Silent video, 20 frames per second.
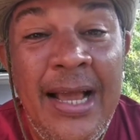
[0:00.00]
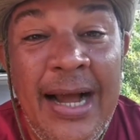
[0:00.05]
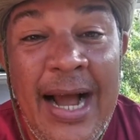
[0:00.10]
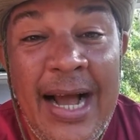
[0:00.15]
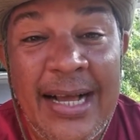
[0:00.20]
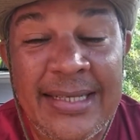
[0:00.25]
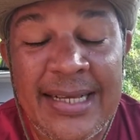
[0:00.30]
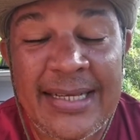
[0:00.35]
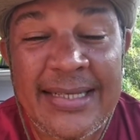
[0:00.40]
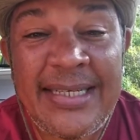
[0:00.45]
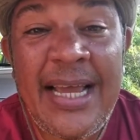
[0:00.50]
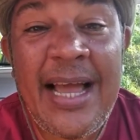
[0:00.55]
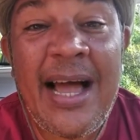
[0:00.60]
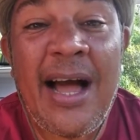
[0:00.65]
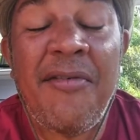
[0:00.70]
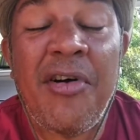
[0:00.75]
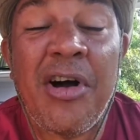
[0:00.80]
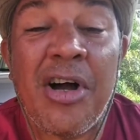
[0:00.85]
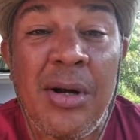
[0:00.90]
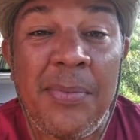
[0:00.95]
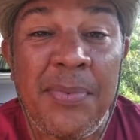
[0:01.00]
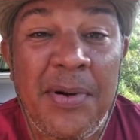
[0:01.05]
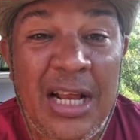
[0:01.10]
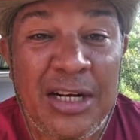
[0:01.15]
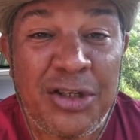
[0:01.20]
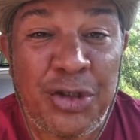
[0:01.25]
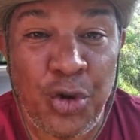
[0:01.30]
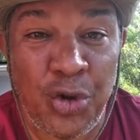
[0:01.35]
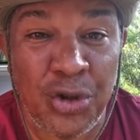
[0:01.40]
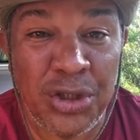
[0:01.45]
as I say, I have a couple of
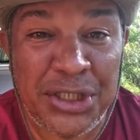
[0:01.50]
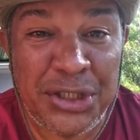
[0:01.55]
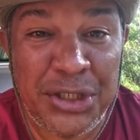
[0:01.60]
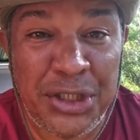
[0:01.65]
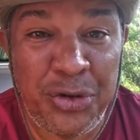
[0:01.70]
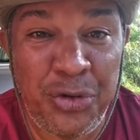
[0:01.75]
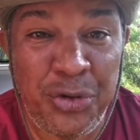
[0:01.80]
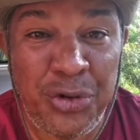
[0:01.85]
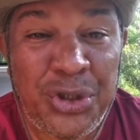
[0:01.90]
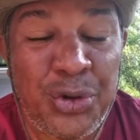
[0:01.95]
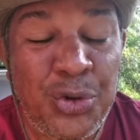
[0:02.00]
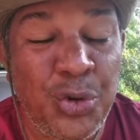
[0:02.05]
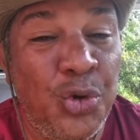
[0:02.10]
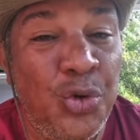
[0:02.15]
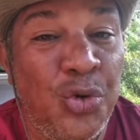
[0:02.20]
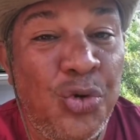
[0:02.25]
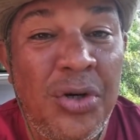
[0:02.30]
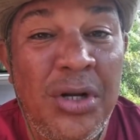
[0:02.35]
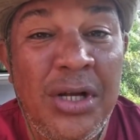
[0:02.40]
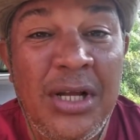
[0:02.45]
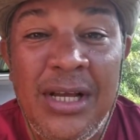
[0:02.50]
chores to do, so